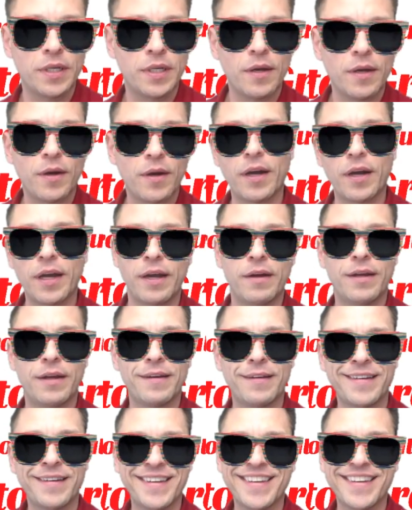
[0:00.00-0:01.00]
Okay,
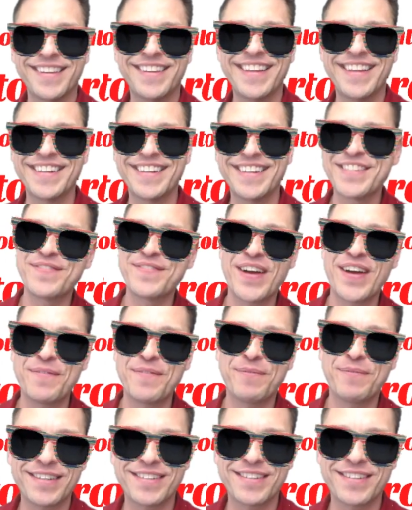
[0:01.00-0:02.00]
there's my
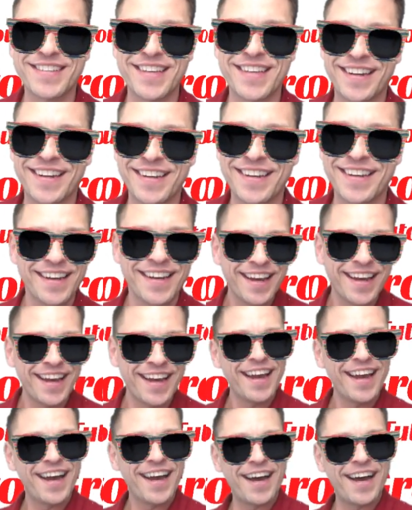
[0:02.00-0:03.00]
beach setting.
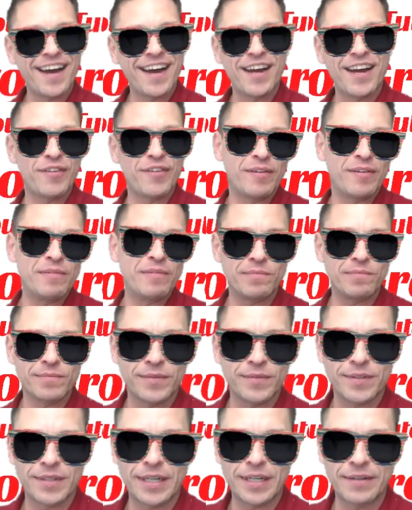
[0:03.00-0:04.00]
If I'm
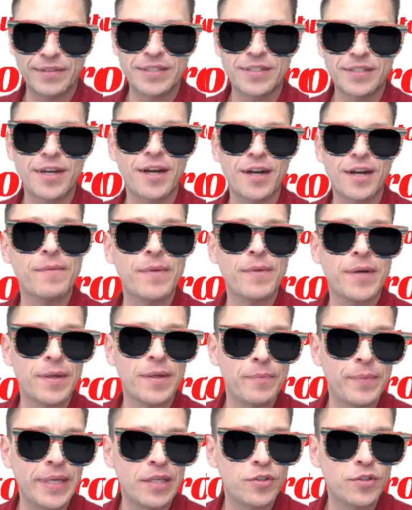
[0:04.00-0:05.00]
whatever talking about a
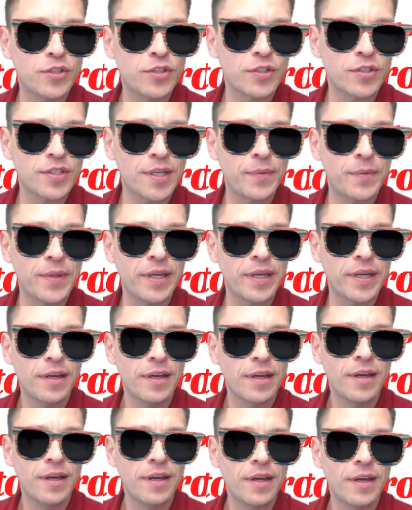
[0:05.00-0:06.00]
beach or something,
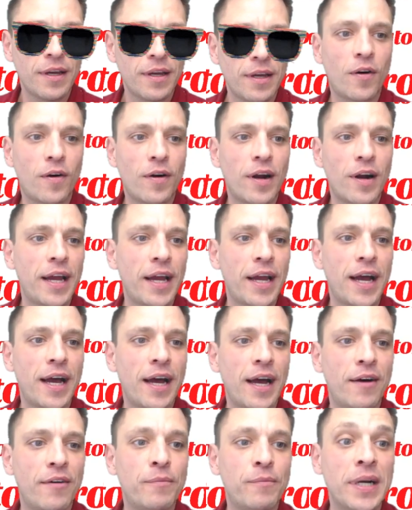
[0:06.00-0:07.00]
or I
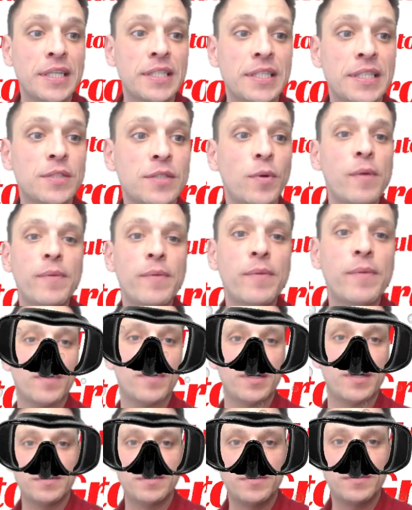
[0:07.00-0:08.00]
have my swimming
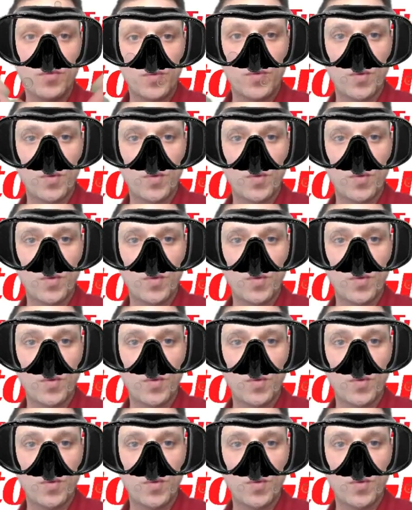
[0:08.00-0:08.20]
one.